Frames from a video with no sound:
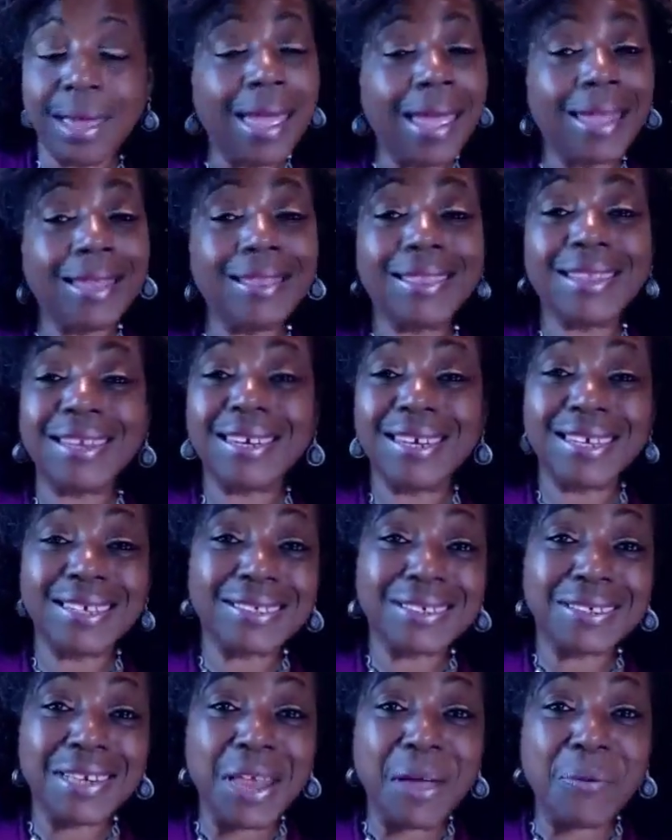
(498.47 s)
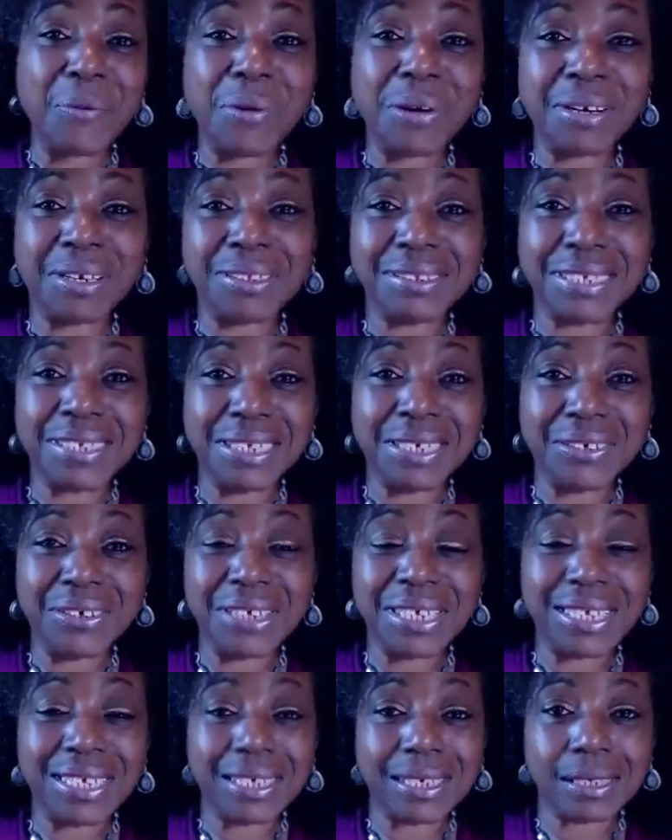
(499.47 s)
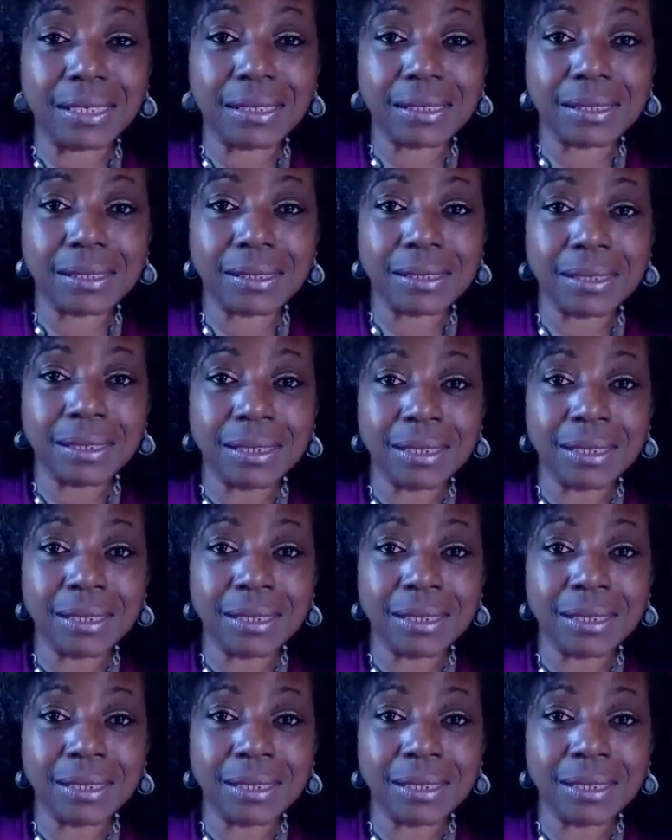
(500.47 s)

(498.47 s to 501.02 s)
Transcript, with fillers: And then, isn't that what a leader is?